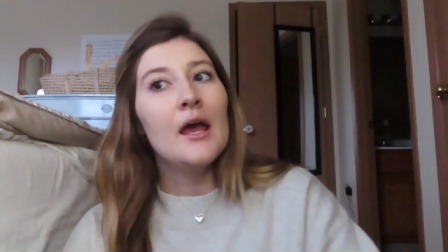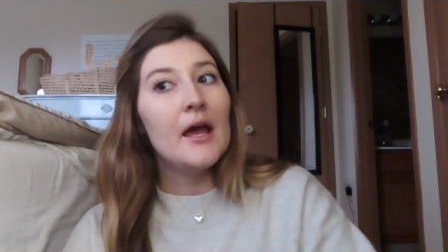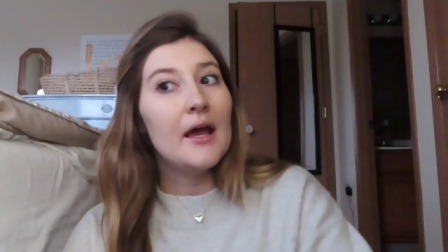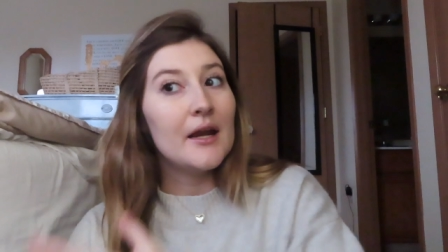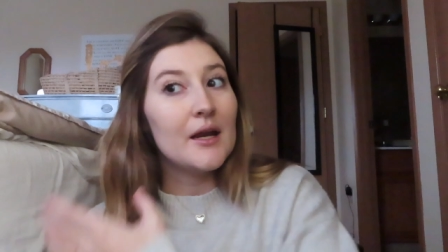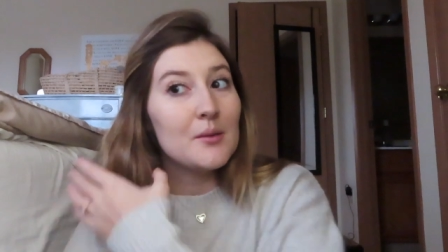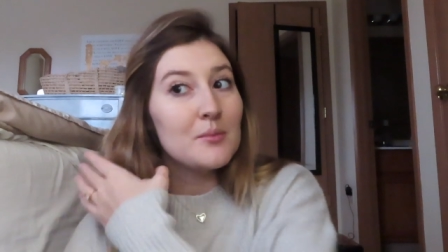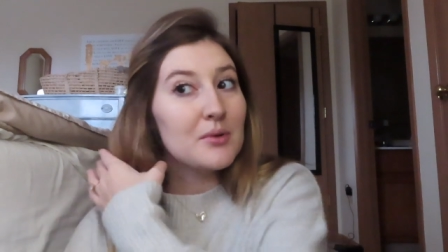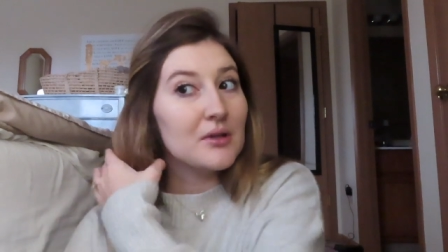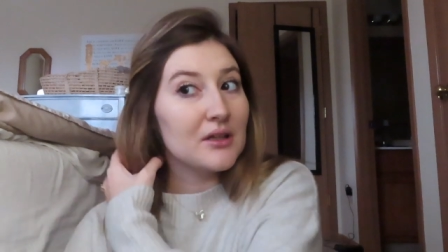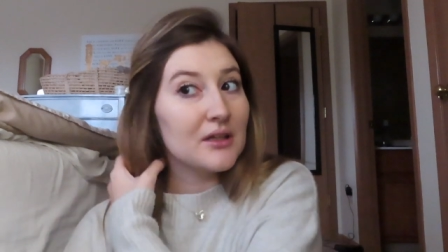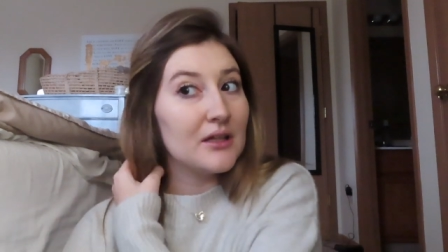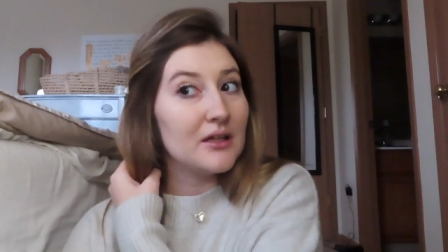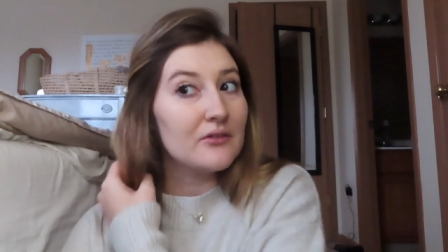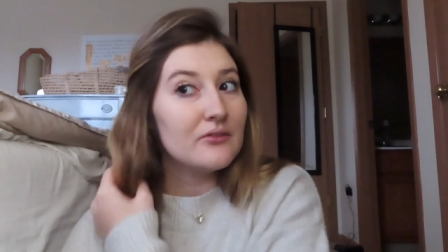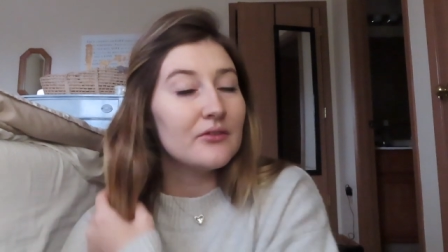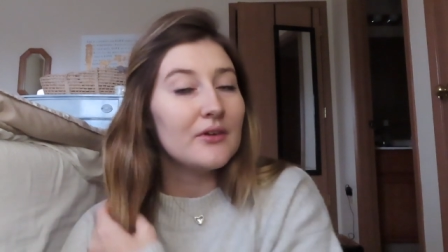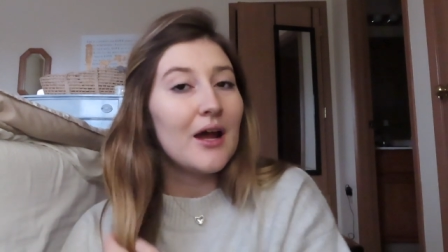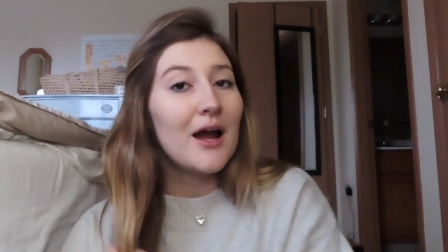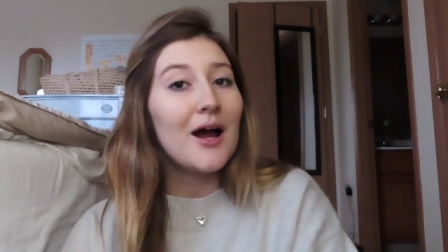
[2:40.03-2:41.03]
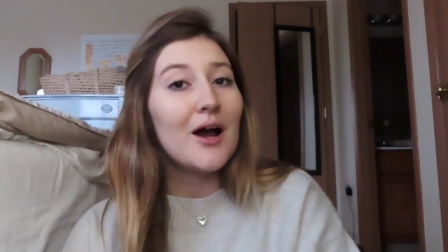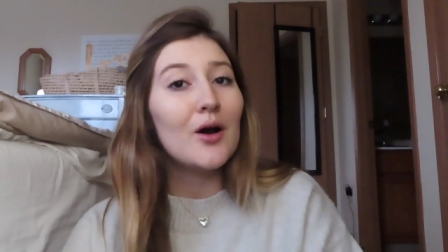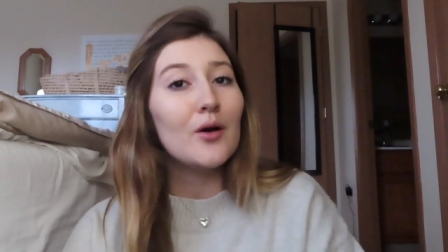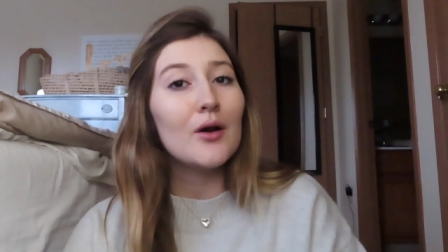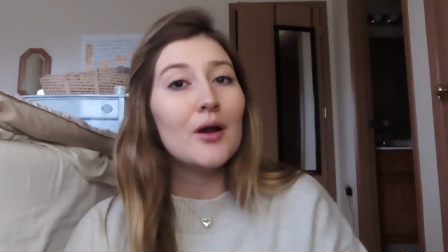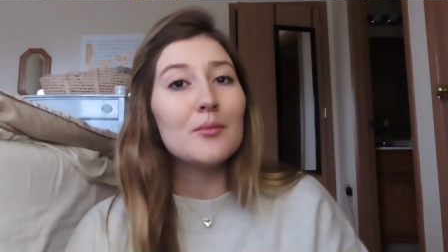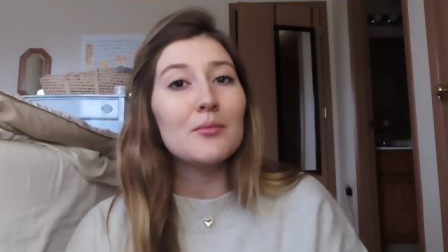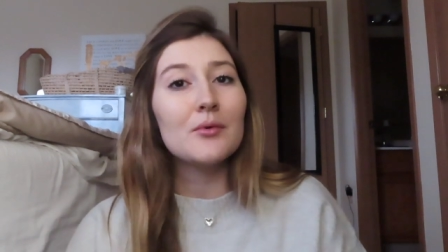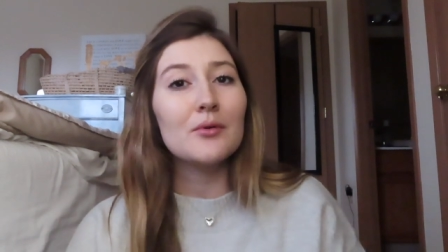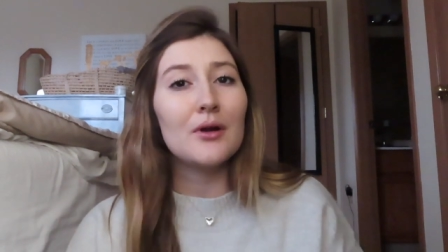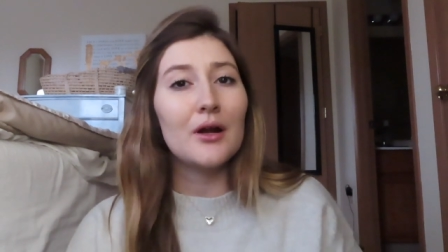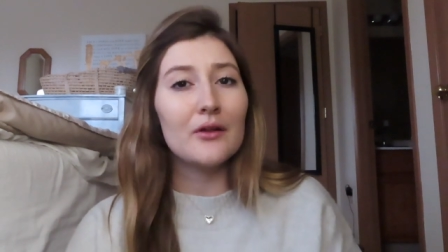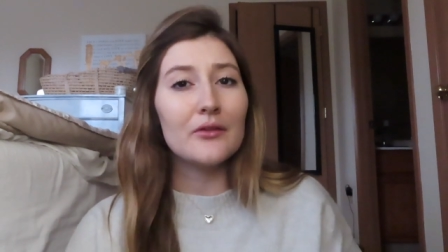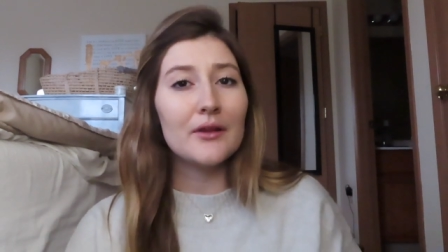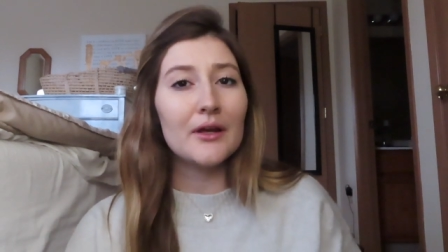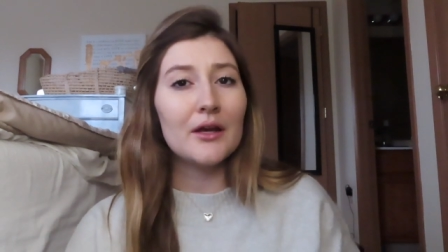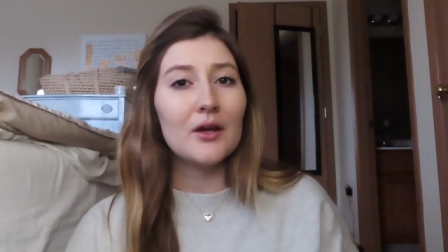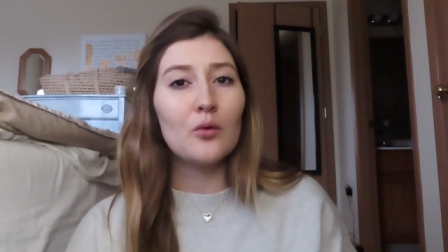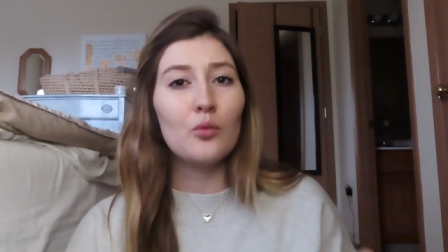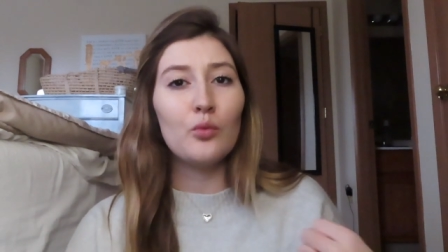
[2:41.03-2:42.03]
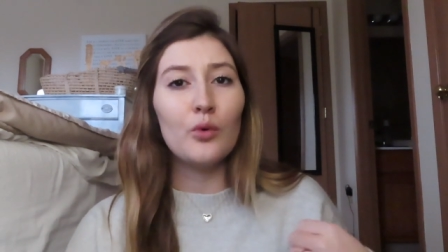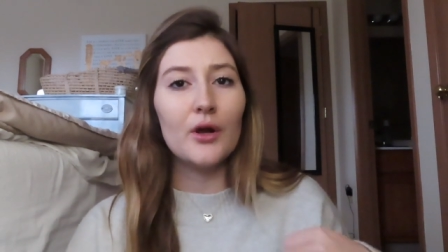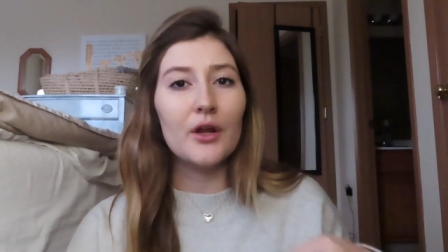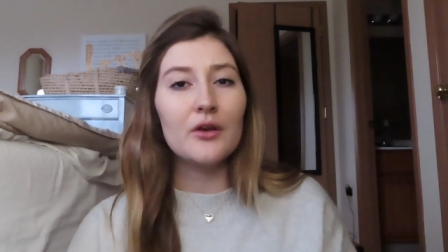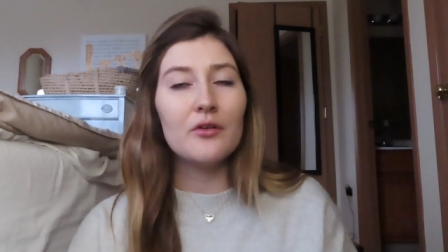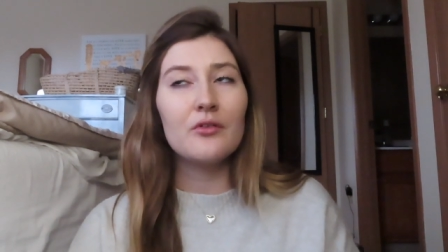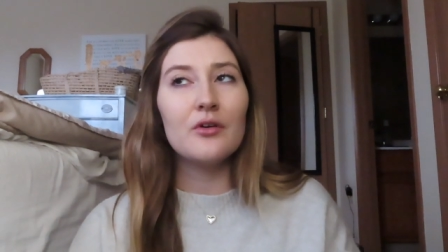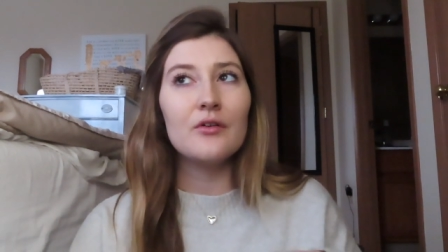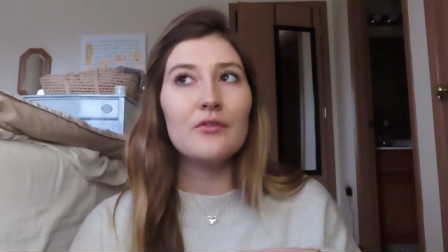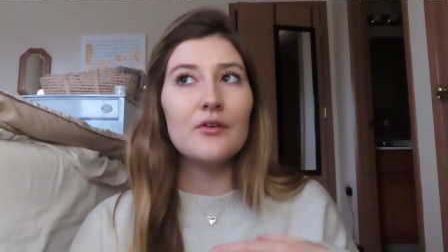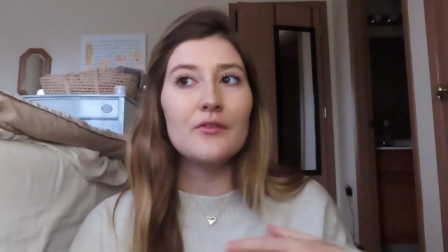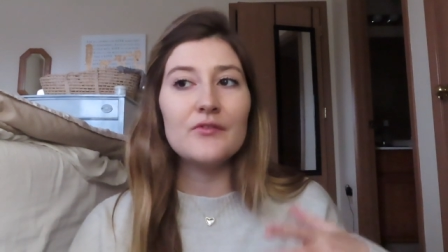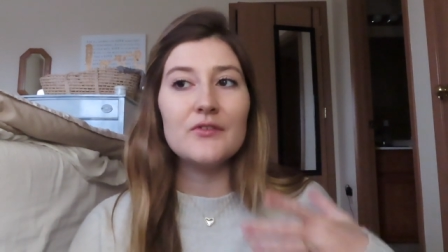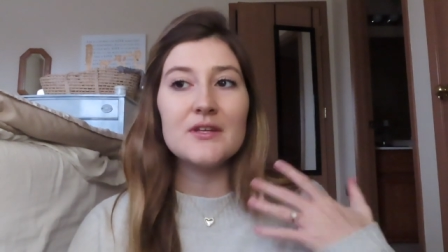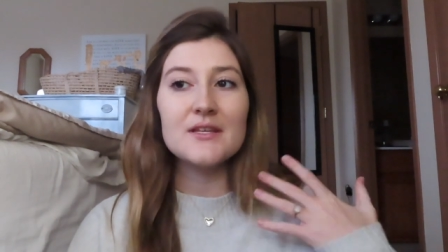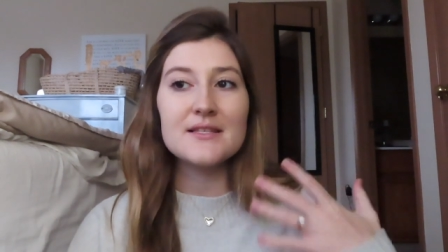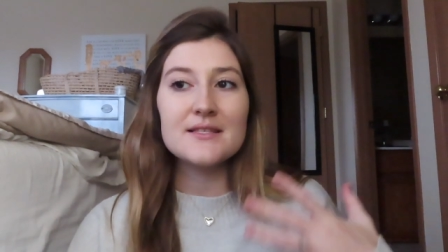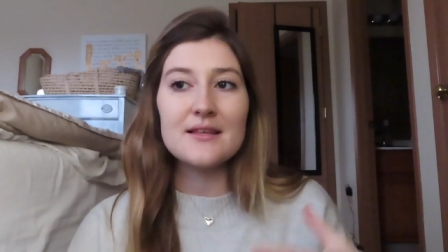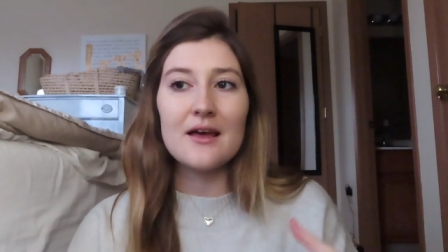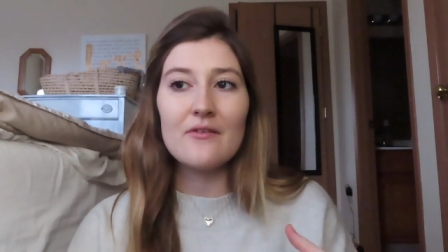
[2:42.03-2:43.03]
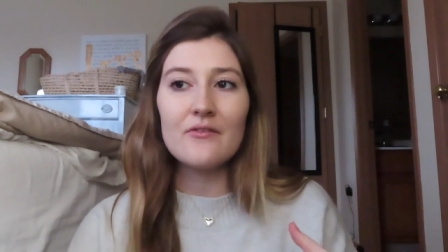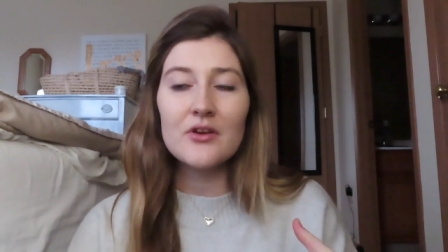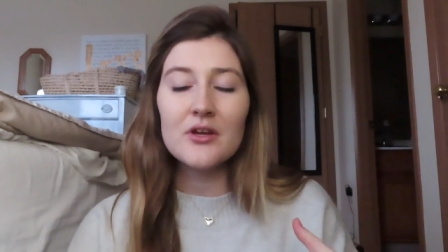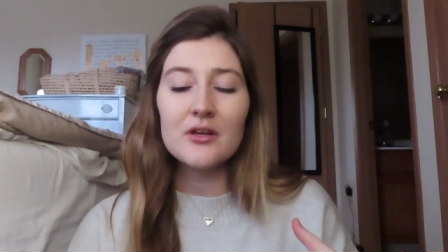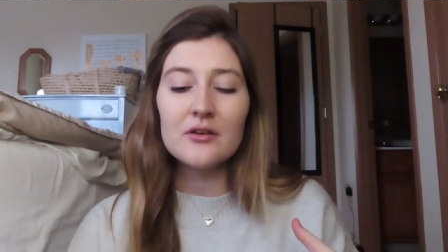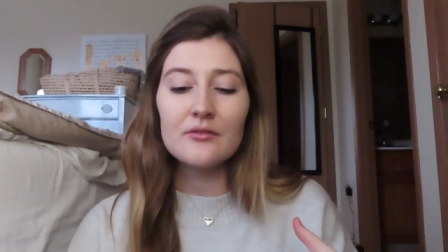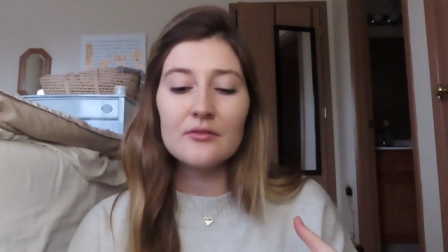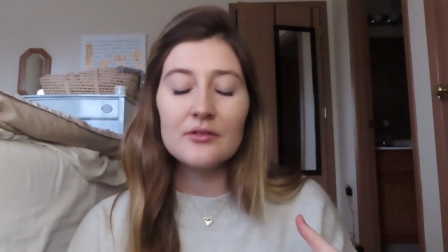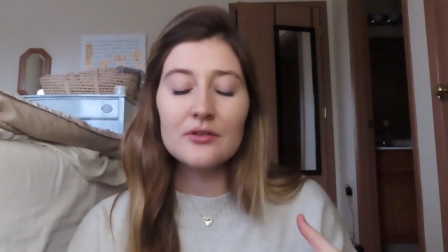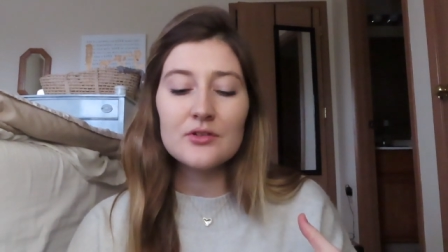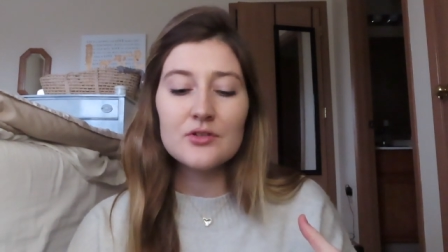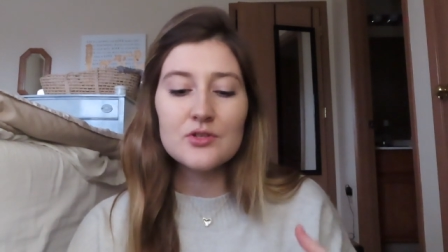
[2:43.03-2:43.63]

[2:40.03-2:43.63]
and I believe now I'm around like 157